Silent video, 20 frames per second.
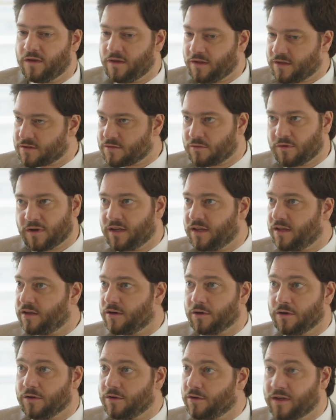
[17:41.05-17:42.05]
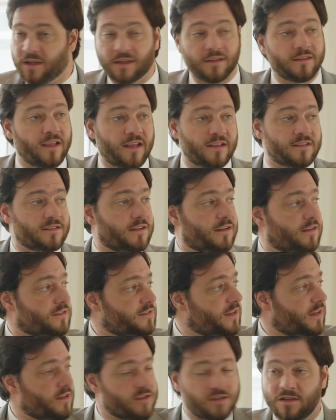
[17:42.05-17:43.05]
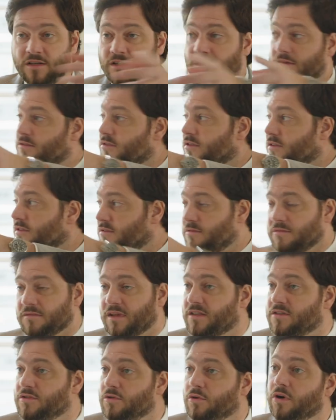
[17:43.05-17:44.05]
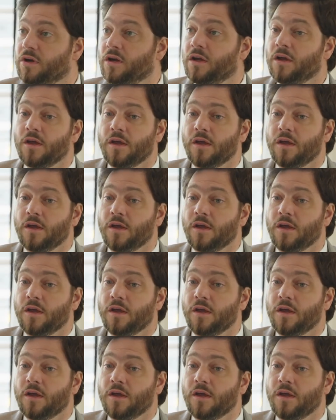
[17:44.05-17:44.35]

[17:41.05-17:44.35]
It's already here. You can test it. It's actually just next door.